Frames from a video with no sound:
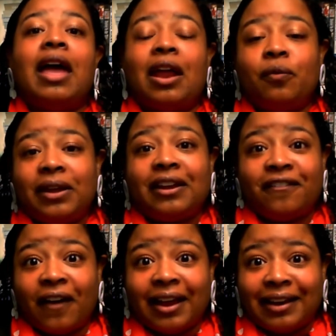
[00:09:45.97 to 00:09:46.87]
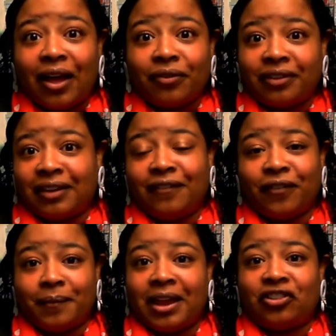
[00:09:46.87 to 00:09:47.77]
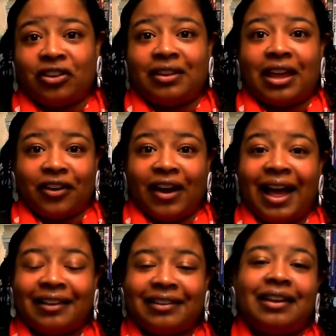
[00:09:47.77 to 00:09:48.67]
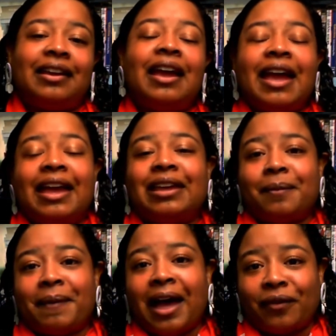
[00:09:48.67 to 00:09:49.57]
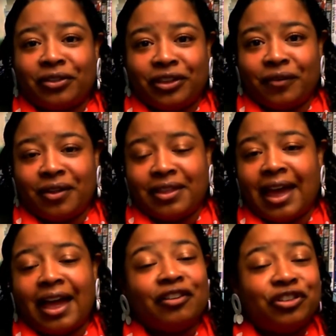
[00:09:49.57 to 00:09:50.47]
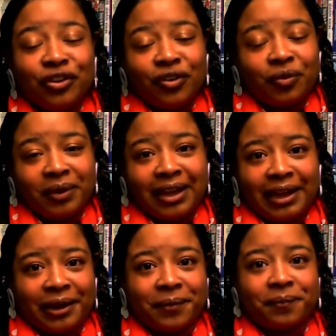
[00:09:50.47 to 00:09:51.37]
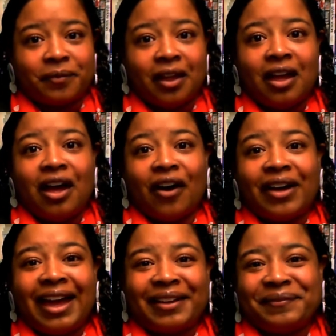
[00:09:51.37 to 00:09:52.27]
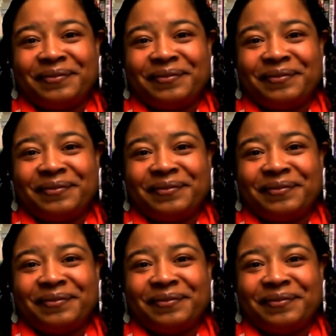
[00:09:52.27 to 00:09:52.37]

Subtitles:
and we can find out this information that you're asking and get back with you on that as soon as we can. Okay.